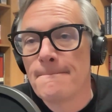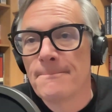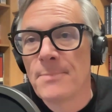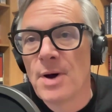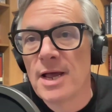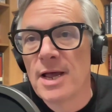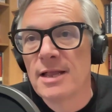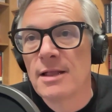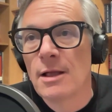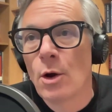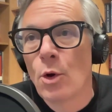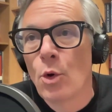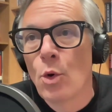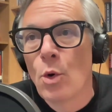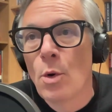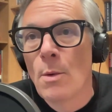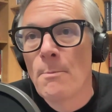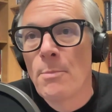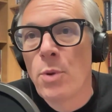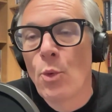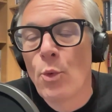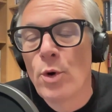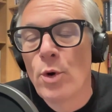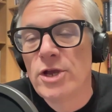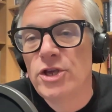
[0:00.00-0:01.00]
But
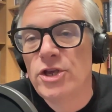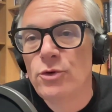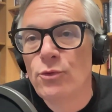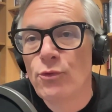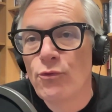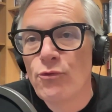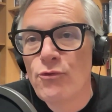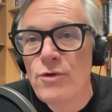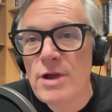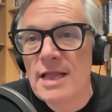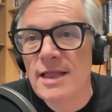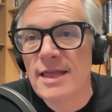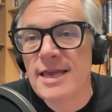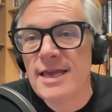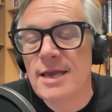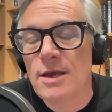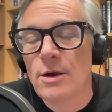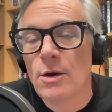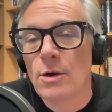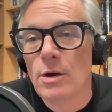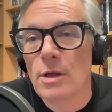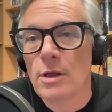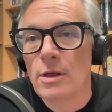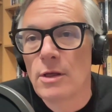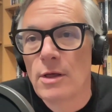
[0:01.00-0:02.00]
what you
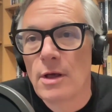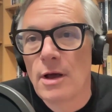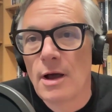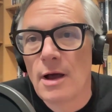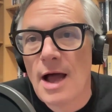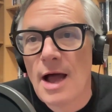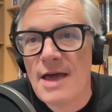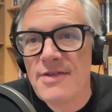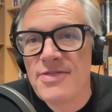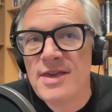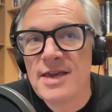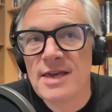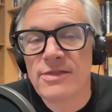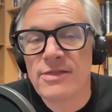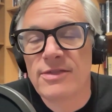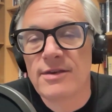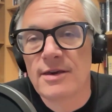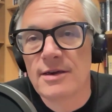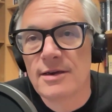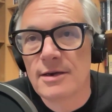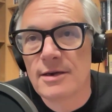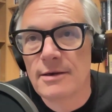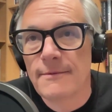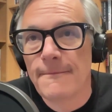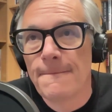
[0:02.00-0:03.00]
really, I think
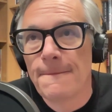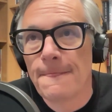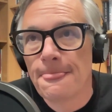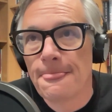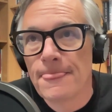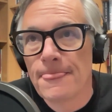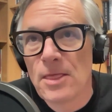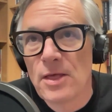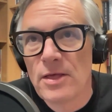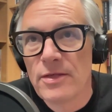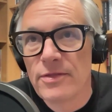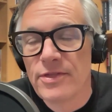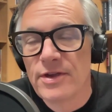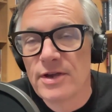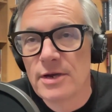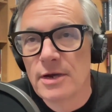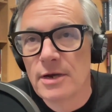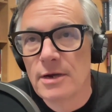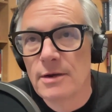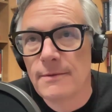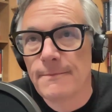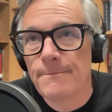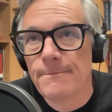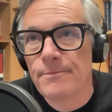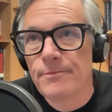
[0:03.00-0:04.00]
the
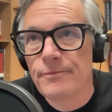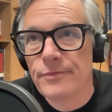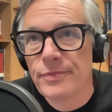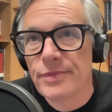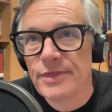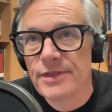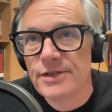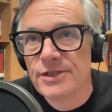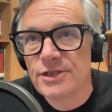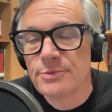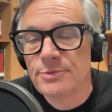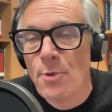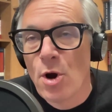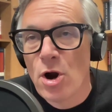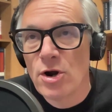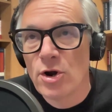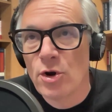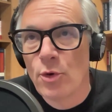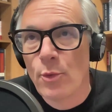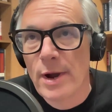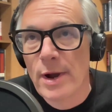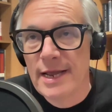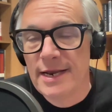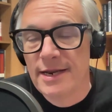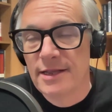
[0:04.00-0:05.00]

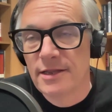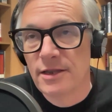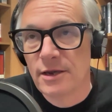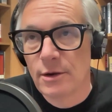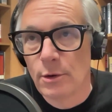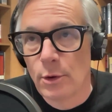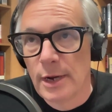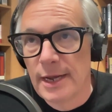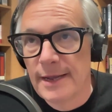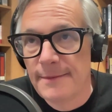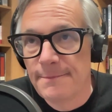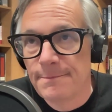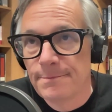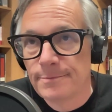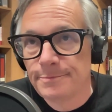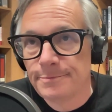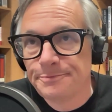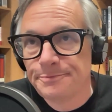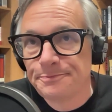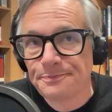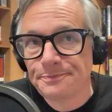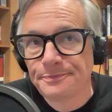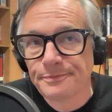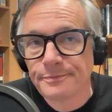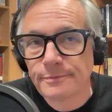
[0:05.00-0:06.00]
smarter way to do it
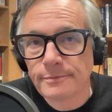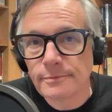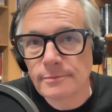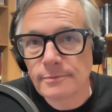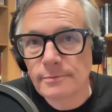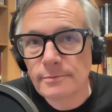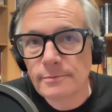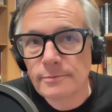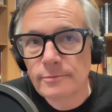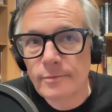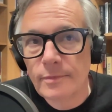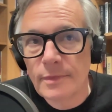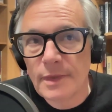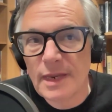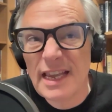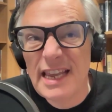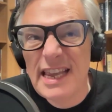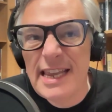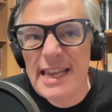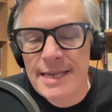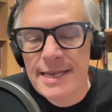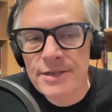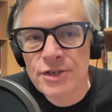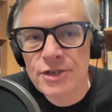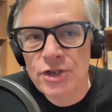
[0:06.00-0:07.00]

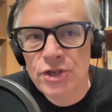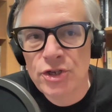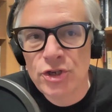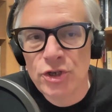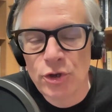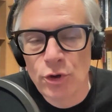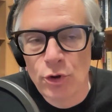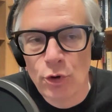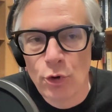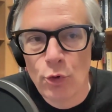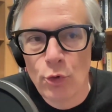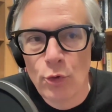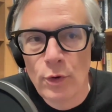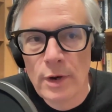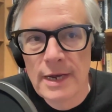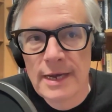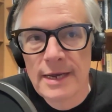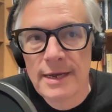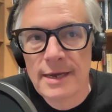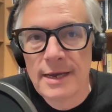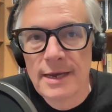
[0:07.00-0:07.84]
is to